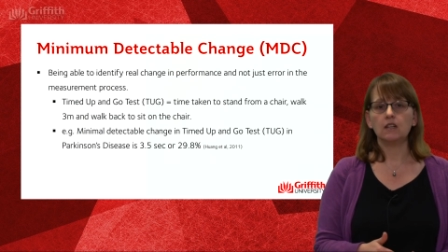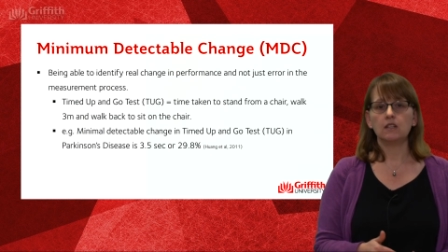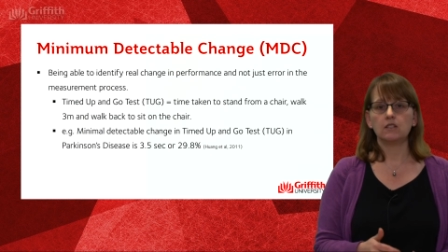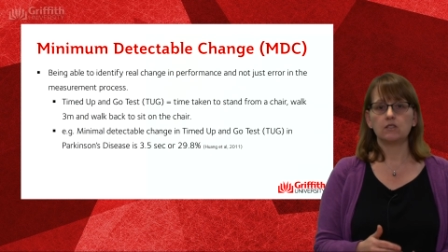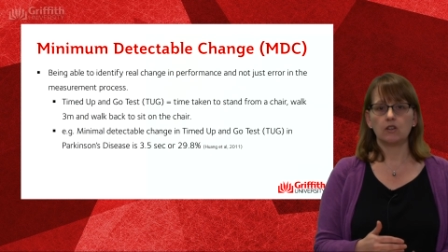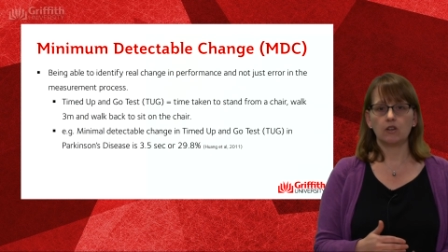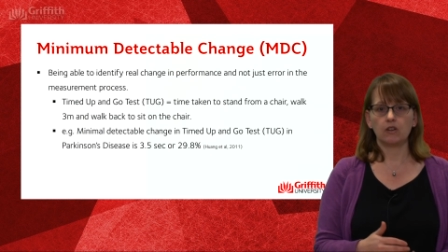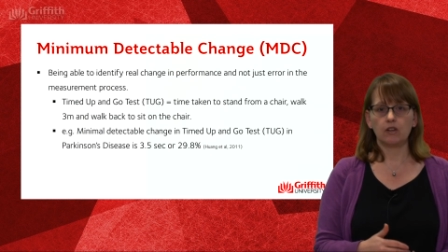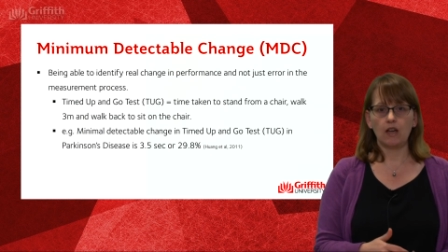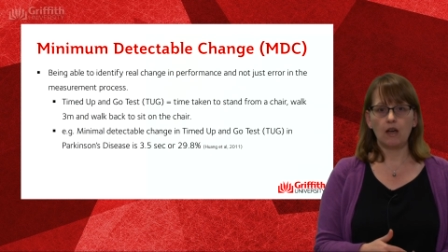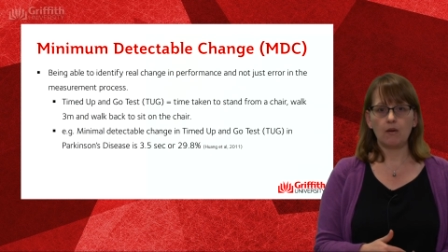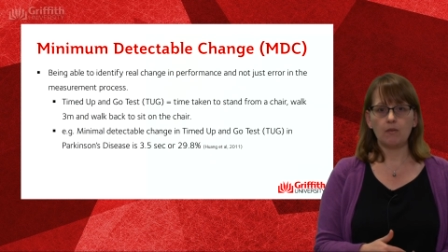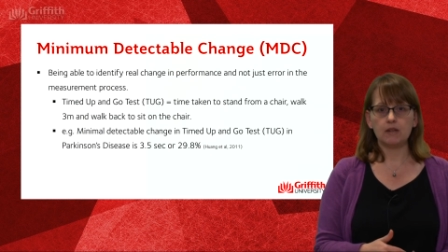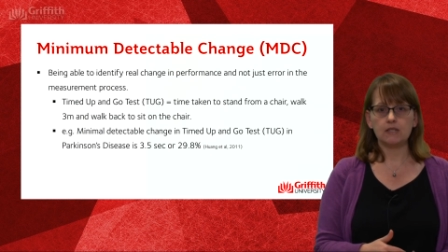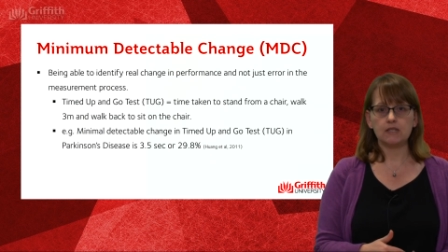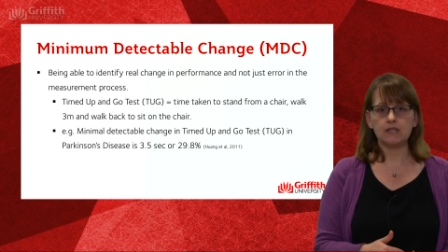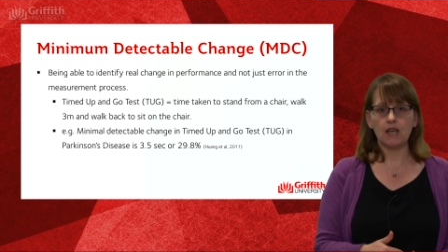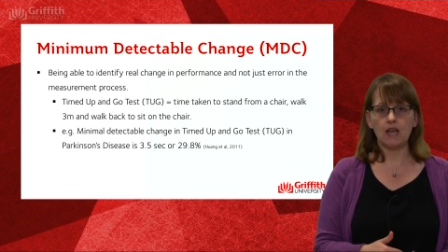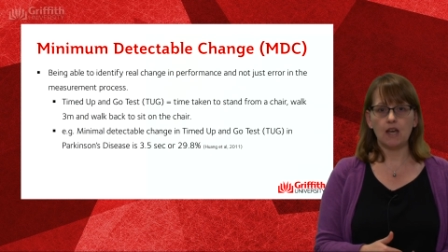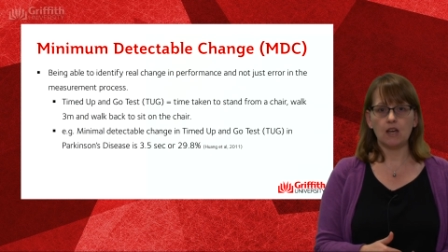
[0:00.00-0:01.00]
so coming
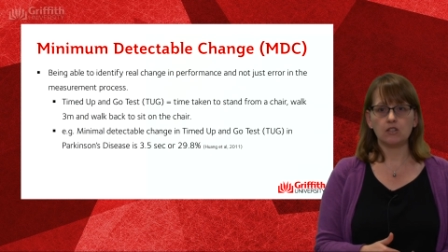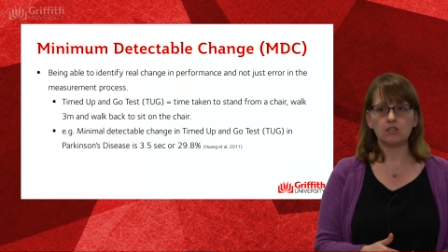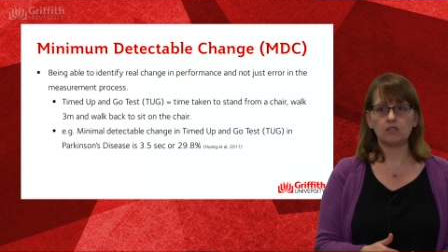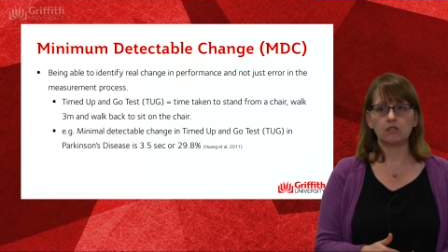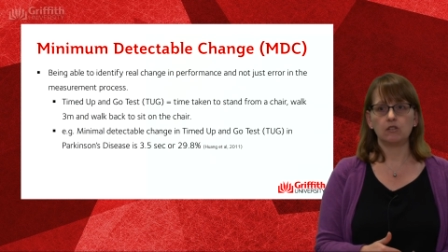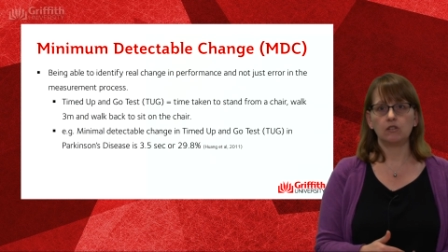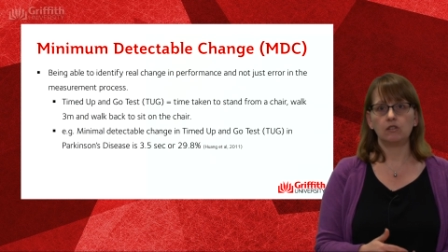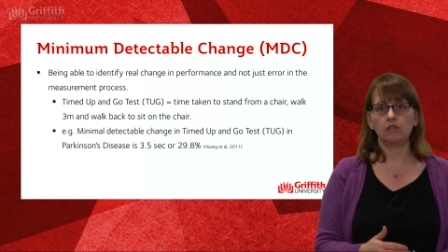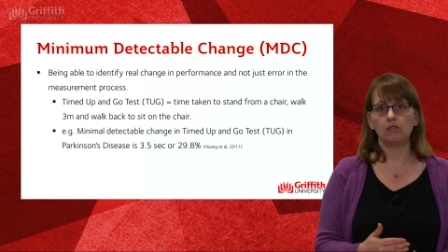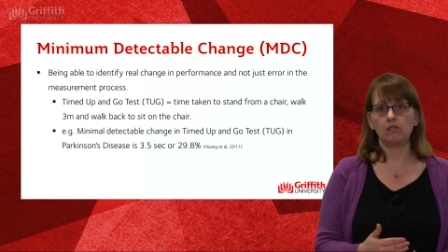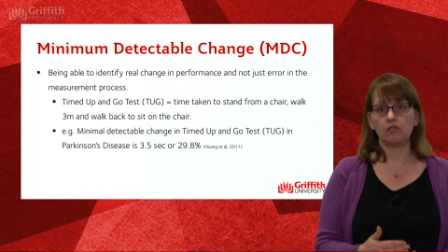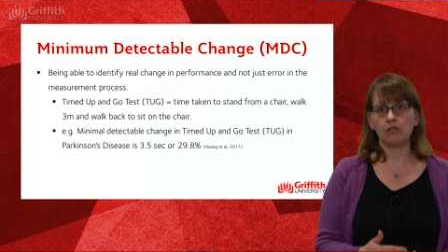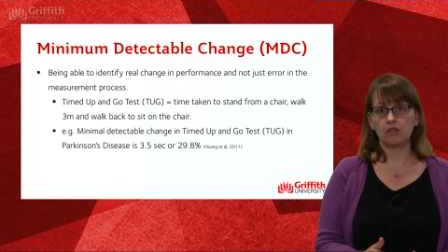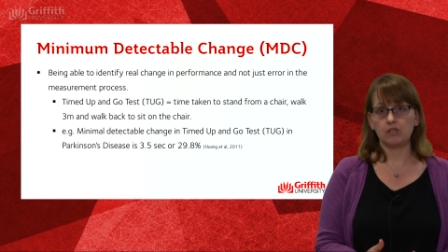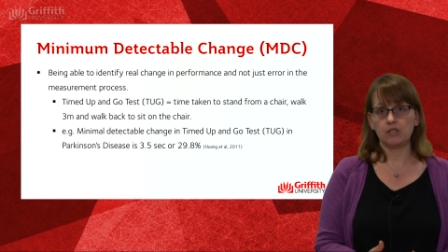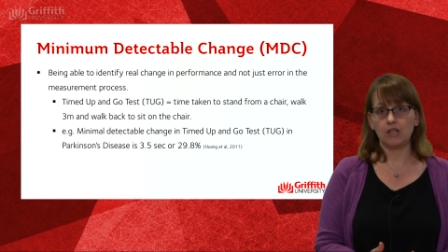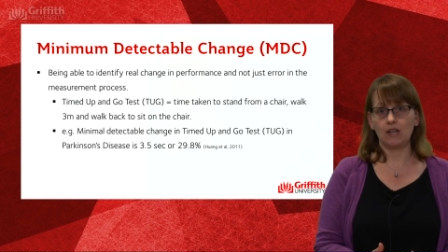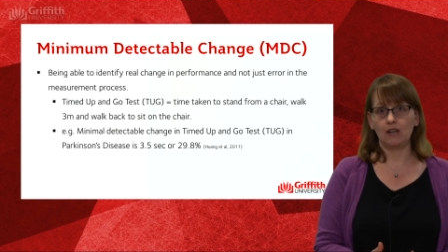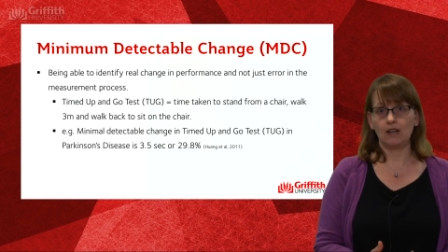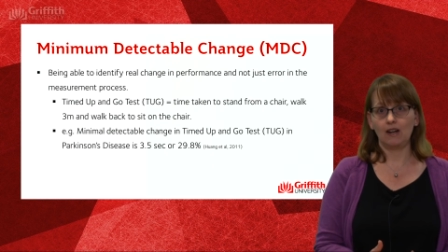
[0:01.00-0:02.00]
down to
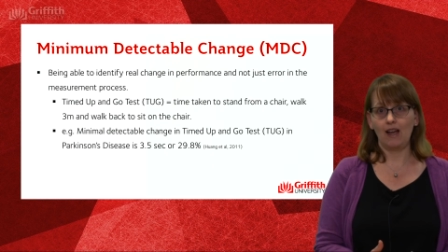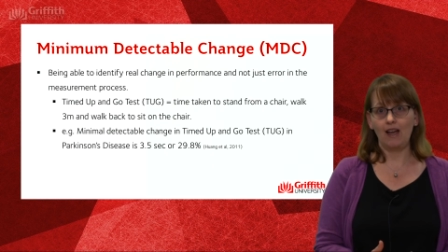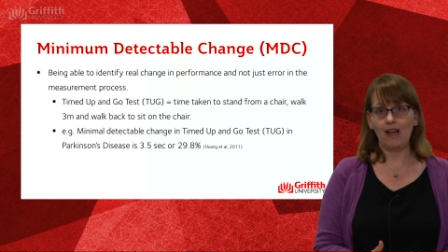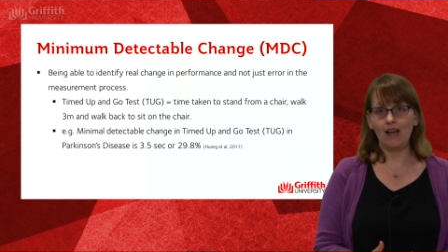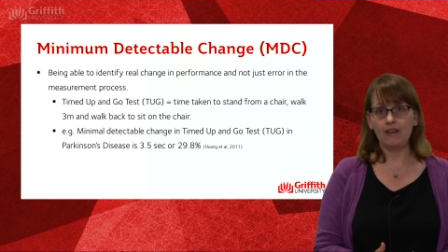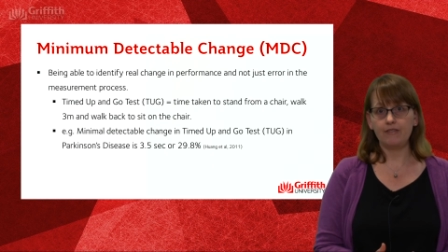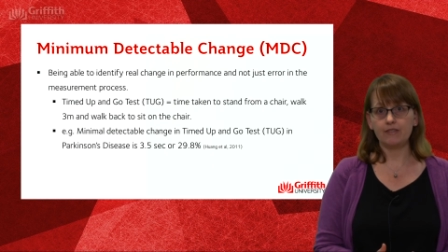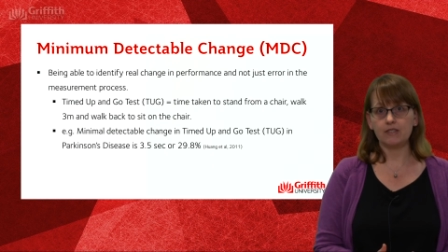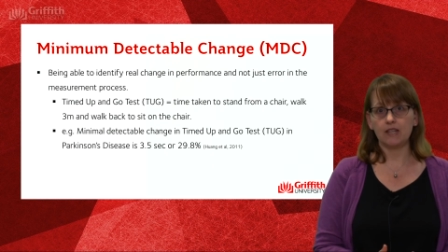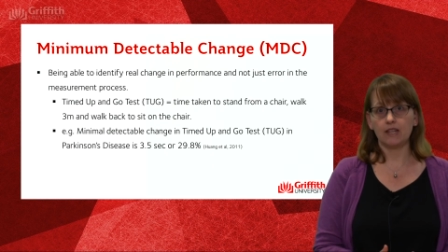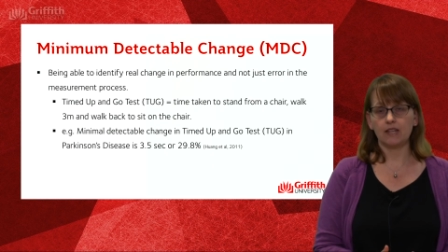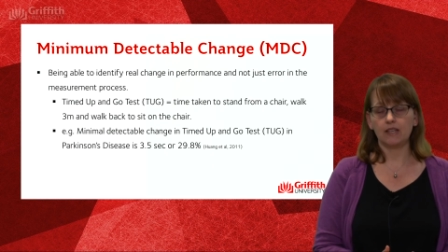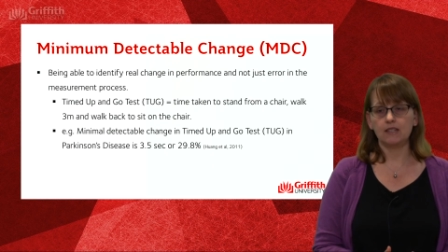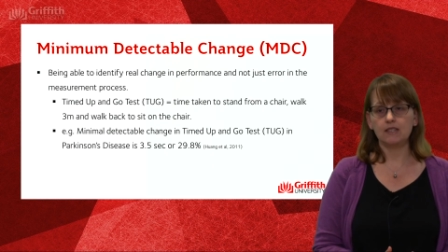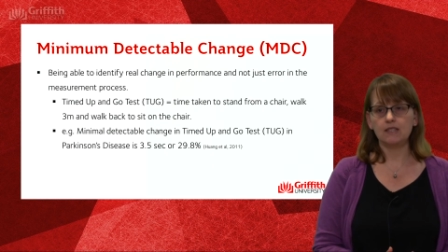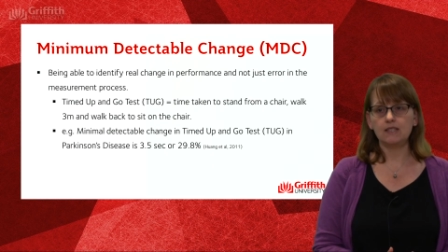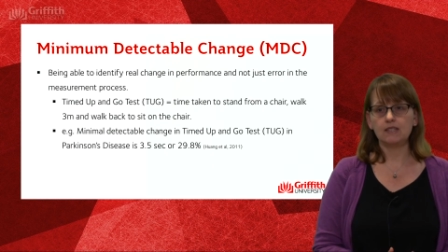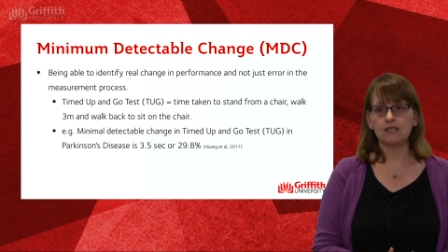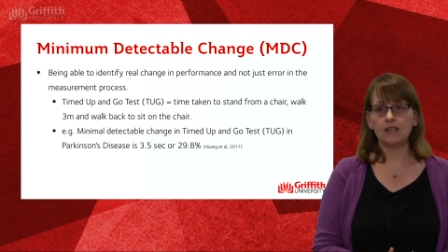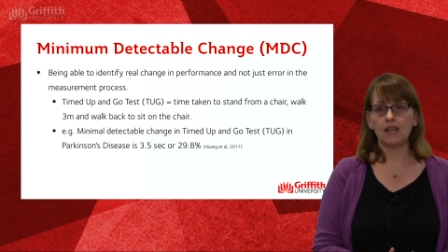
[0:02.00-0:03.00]
13.5
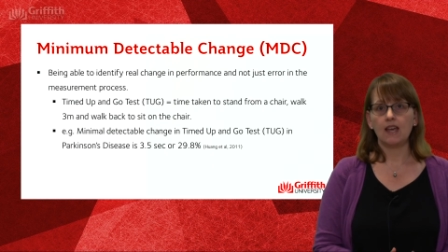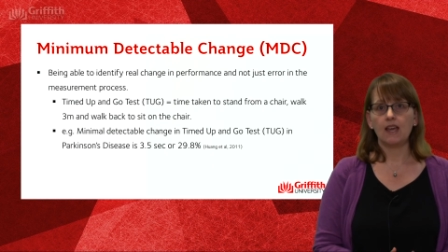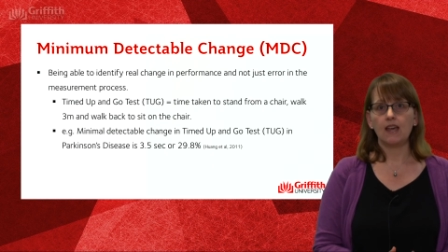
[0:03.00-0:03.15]
seconds,